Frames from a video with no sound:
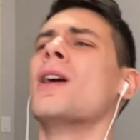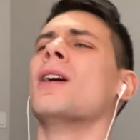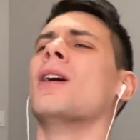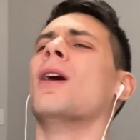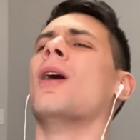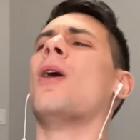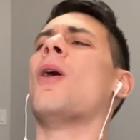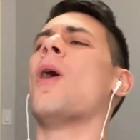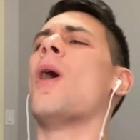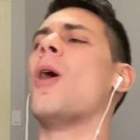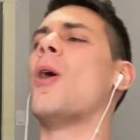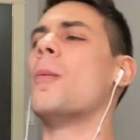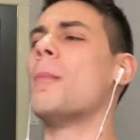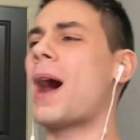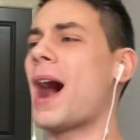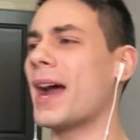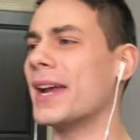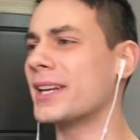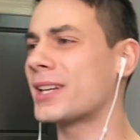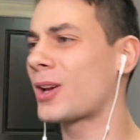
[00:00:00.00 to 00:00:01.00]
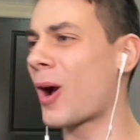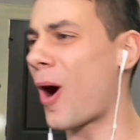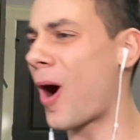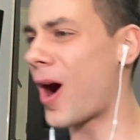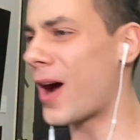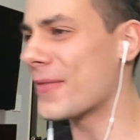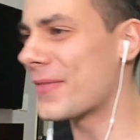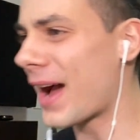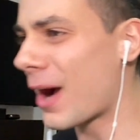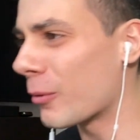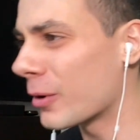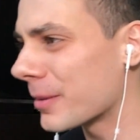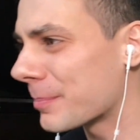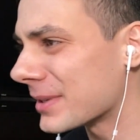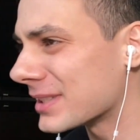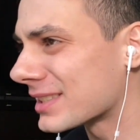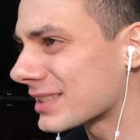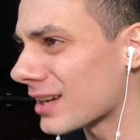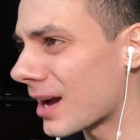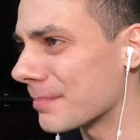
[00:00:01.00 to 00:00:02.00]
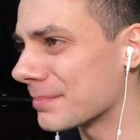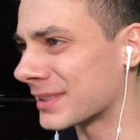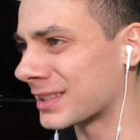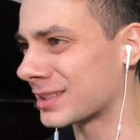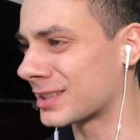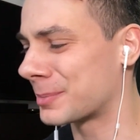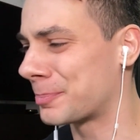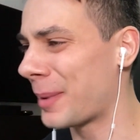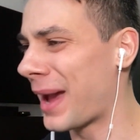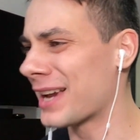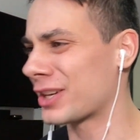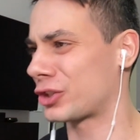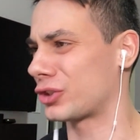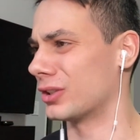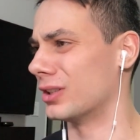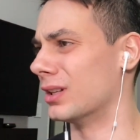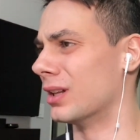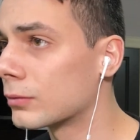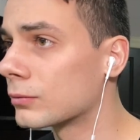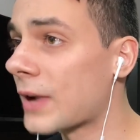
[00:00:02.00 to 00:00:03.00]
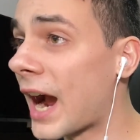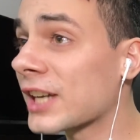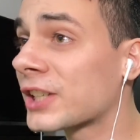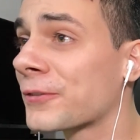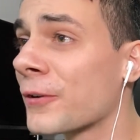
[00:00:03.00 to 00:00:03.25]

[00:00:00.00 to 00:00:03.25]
Oh my god, that would have been something special. Rashford,